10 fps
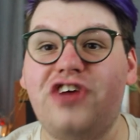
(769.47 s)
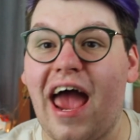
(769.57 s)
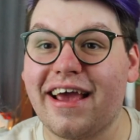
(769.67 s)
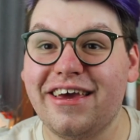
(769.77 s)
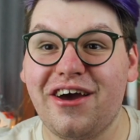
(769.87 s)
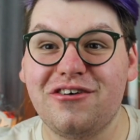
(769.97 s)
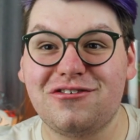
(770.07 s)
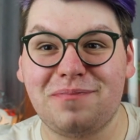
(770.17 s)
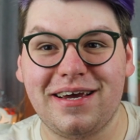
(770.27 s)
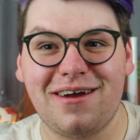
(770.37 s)
Jackie
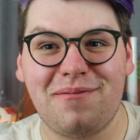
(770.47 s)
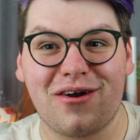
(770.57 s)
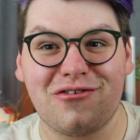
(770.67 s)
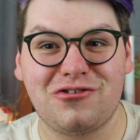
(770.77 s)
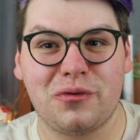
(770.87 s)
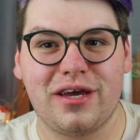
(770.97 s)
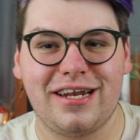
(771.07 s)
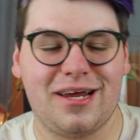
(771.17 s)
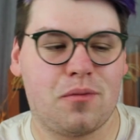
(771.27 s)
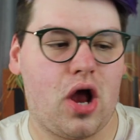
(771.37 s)
O's Peanut Butter
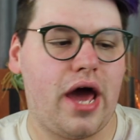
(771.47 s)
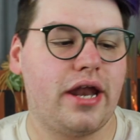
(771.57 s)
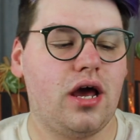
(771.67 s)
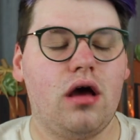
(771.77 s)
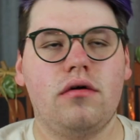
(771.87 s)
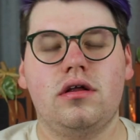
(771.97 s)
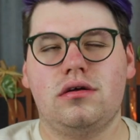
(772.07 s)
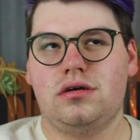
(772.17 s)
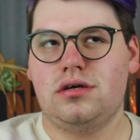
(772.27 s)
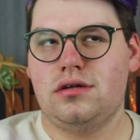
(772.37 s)
Zucchini Bread.
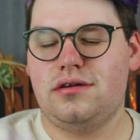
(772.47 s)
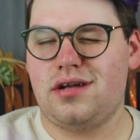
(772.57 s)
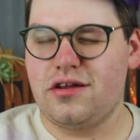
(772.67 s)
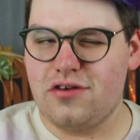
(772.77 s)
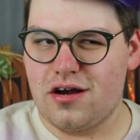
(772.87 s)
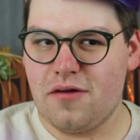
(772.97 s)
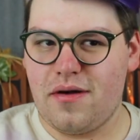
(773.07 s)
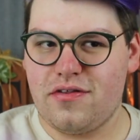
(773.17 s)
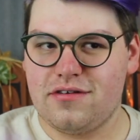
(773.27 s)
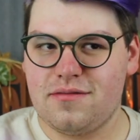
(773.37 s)
Did I talk
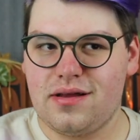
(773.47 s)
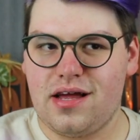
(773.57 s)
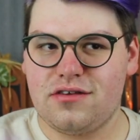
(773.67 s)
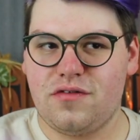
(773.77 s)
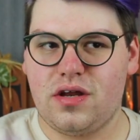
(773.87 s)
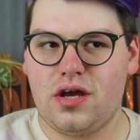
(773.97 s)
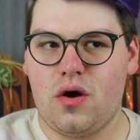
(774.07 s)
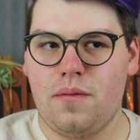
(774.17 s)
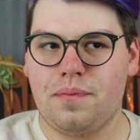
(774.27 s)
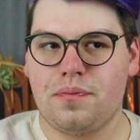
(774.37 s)
about this in my last
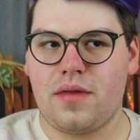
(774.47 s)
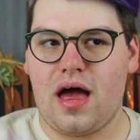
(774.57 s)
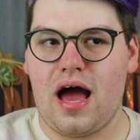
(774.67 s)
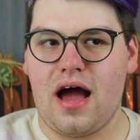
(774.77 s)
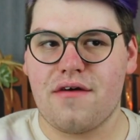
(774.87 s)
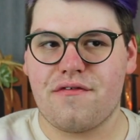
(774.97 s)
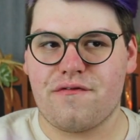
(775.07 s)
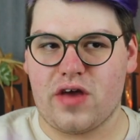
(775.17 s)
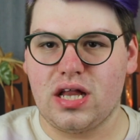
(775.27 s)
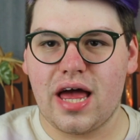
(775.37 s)
video? I
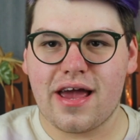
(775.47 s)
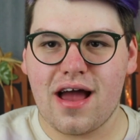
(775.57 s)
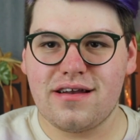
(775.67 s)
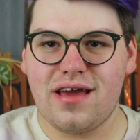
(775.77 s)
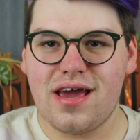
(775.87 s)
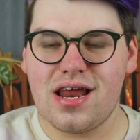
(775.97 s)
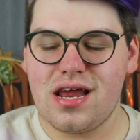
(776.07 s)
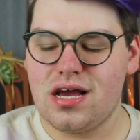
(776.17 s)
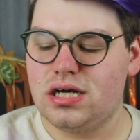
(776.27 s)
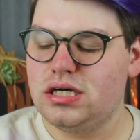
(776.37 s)
feel like I
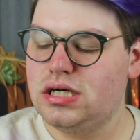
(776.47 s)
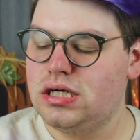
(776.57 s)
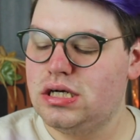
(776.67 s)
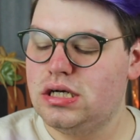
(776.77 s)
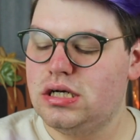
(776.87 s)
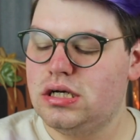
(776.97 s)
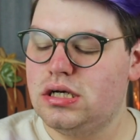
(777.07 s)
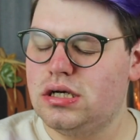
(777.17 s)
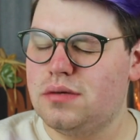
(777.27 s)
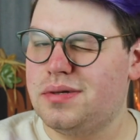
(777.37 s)
did,
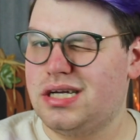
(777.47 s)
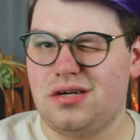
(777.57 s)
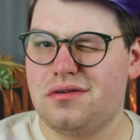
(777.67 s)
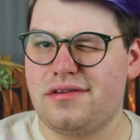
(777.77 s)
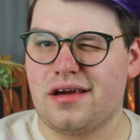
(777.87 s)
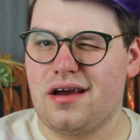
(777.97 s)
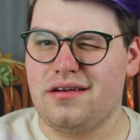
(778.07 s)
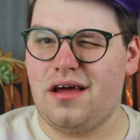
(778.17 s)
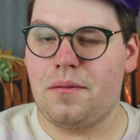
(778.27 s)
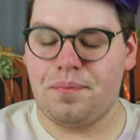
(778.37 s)
but I don't think I
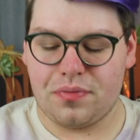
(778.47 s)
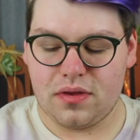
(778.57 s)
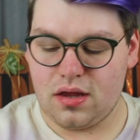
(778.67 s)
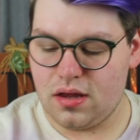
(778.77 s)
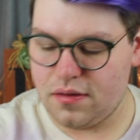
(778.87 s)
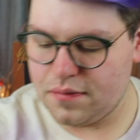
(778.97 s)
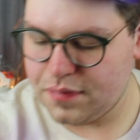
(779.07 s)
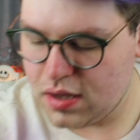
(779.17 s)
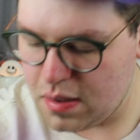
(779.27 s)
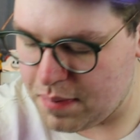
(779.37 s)
did.
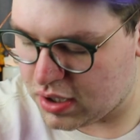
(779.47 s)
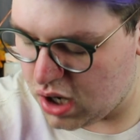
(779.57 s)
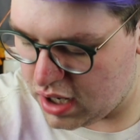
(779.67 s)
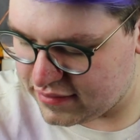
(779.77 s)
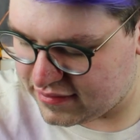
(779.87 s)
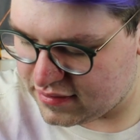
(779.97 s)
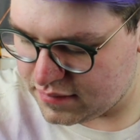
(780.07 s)
Because,